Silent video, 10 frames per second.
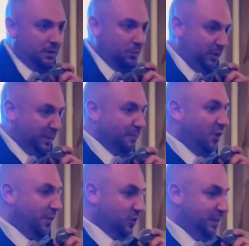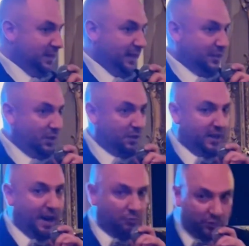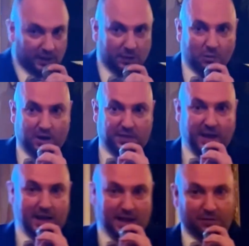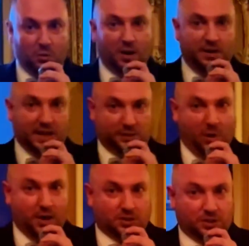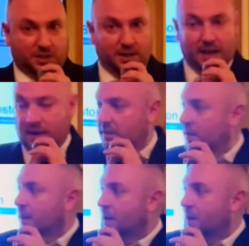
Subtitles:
with Big Brothers Big Sisters, and I really want to thank everyone that sponsored tonight.